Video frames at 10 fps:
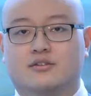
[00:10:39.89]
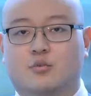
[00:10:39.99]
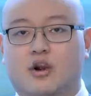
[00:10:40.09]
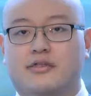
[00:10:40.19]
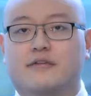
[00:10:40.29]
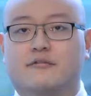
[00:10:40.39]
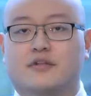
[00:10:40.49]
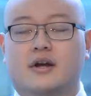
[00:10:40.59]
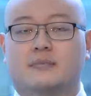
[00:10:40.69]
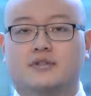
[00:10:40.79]
Is it worth it for
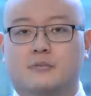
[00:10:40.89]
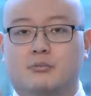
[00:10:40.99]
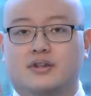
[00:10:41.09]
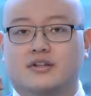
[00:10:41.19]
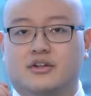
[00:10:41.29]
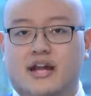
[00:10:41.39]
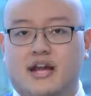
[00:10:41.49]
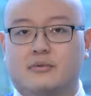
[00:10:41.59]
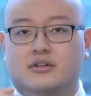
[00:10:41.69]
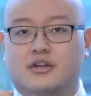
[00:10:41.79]
them to put their
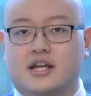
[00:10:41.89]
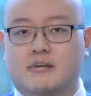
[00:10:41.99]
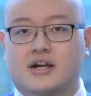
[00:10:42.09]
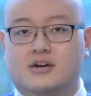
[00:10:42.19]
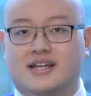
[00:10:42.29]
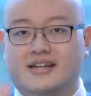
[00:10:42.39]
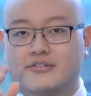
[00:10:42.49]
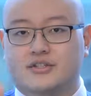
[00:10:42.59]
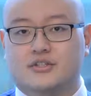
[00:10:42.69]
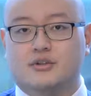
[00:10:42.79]
name and their email and give
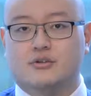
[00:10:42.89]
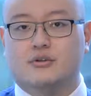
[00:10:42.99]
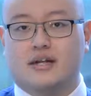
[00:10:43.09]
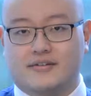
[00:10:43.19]
it to you,